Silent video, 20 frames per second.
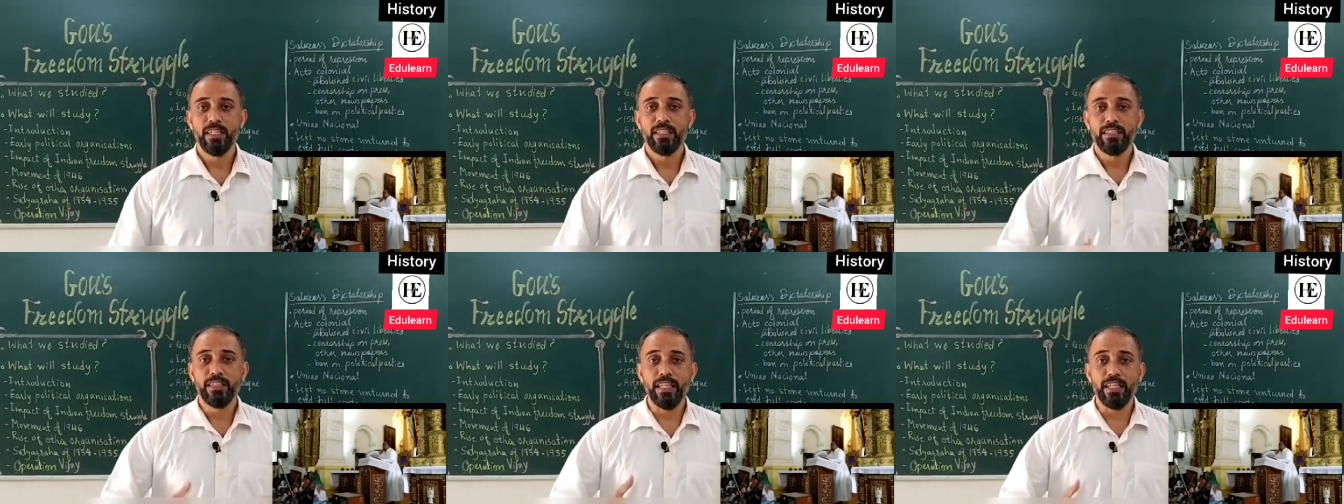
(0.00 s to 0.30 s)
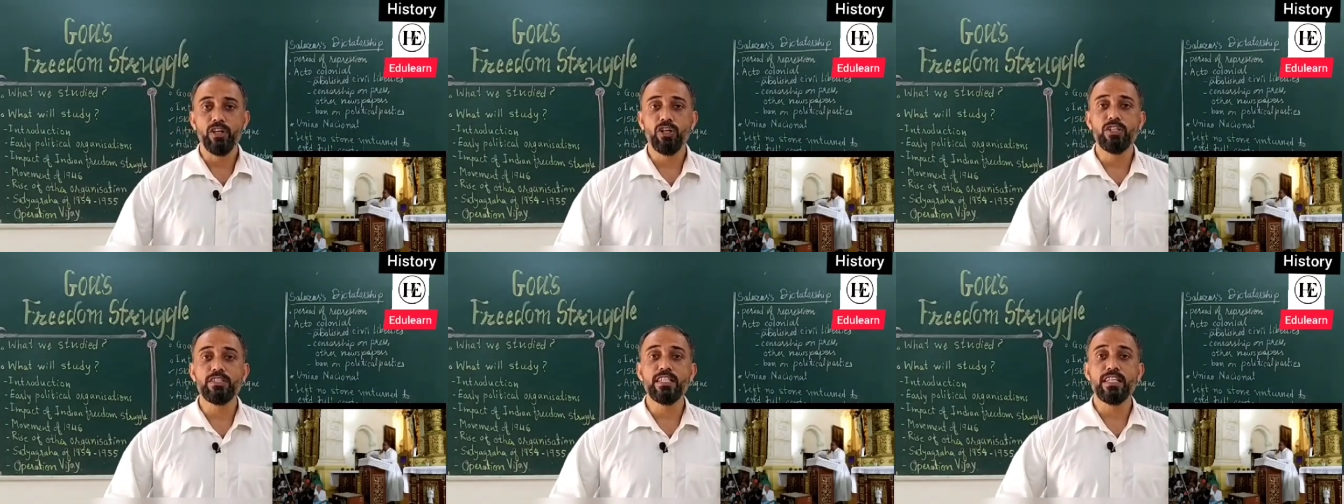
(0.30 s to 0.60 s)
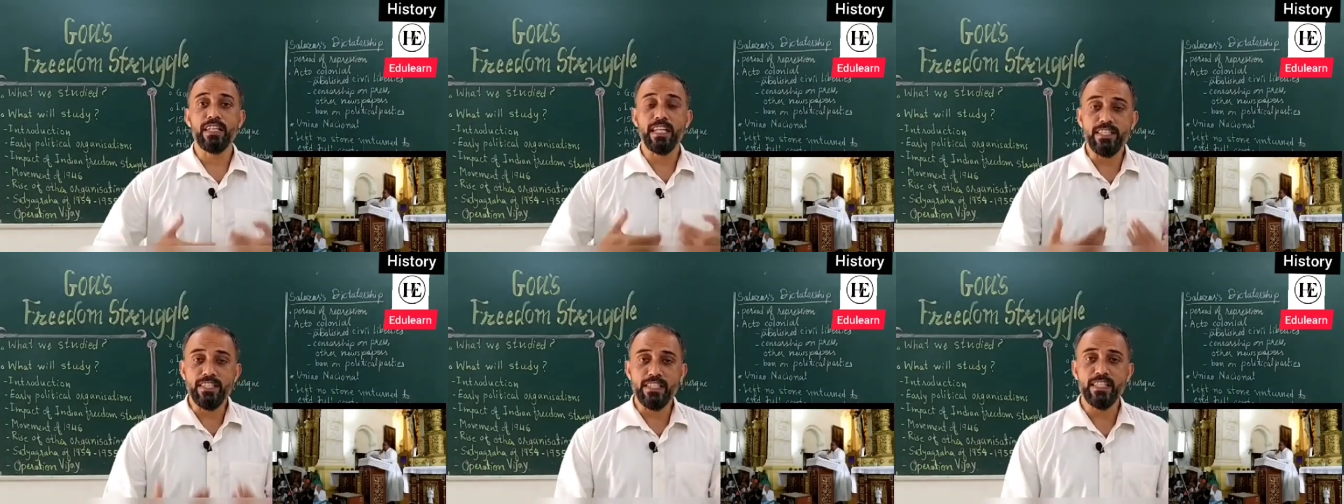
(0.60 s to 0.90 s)
There was a
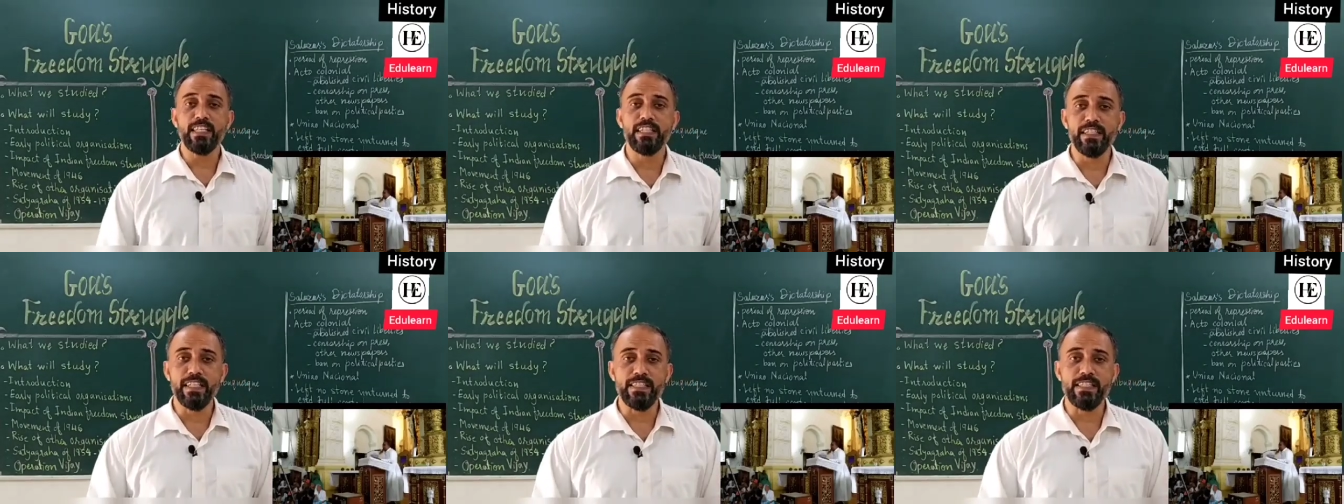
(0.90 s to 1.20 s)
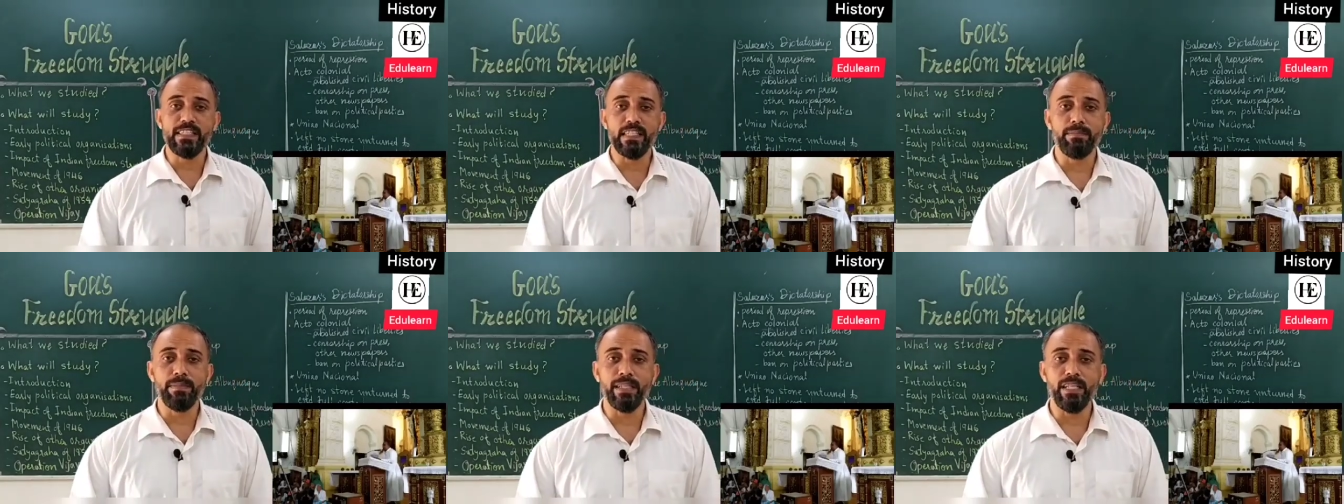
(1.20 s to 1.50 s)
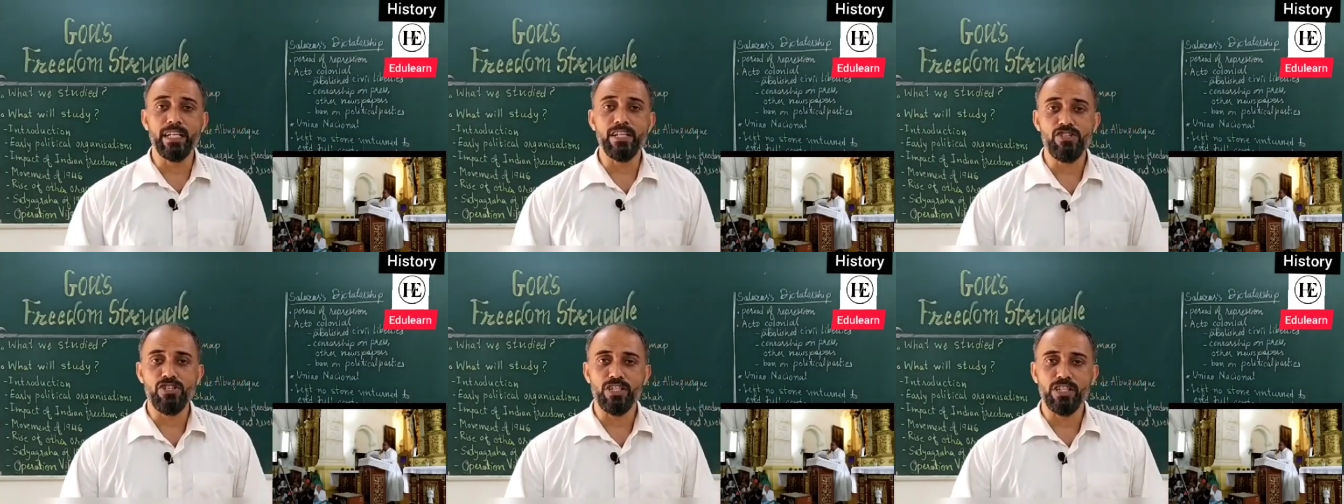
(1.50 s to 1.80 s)
racial
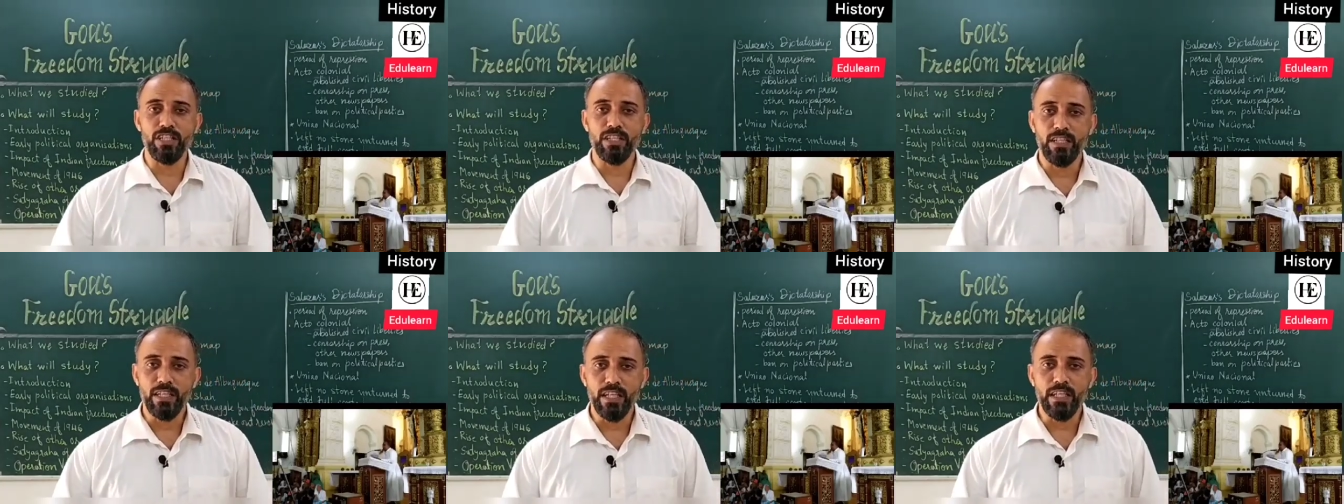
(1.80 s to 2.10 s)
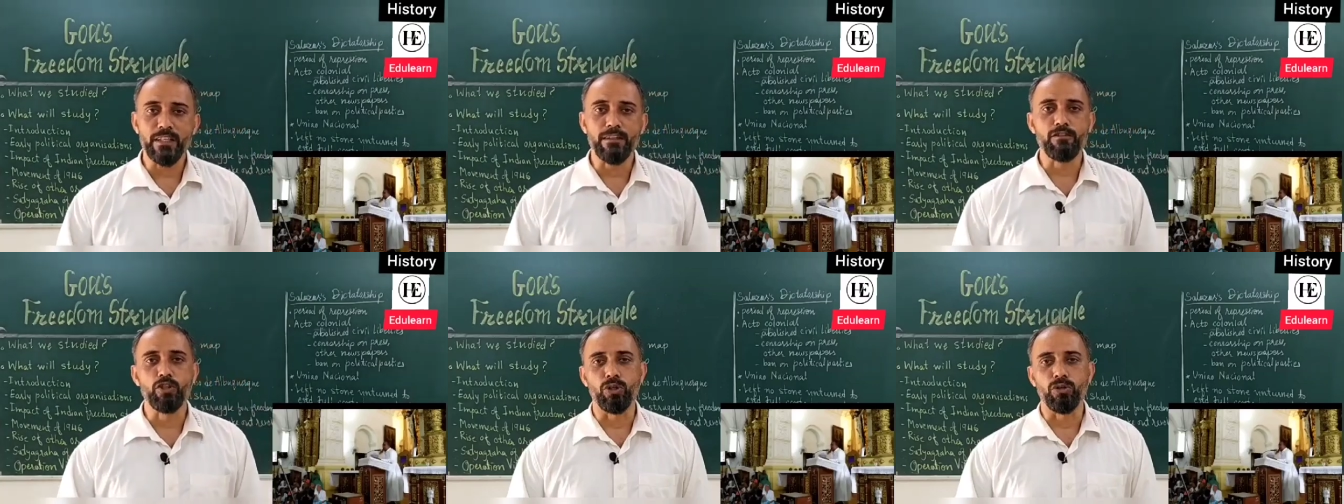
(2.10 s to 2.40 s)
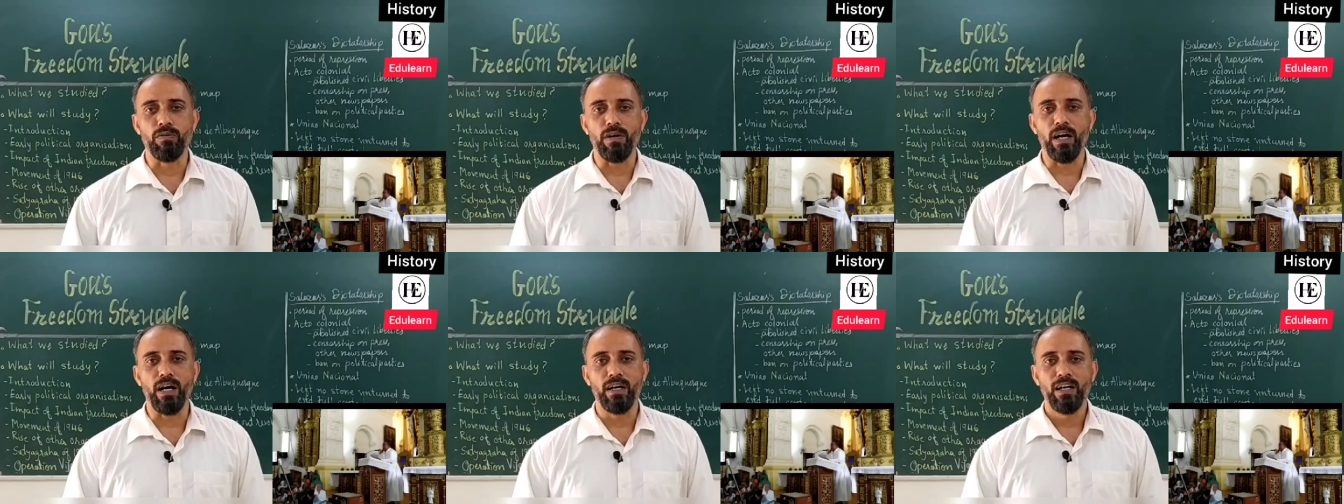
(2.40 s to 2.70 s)
discrimination in
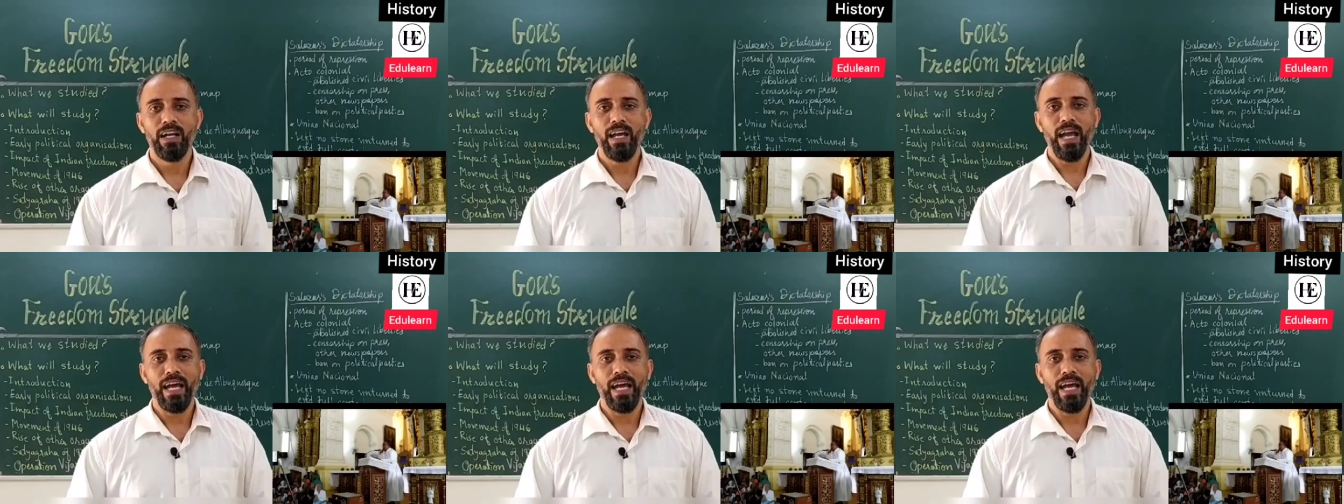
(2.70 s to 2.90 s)
Goa,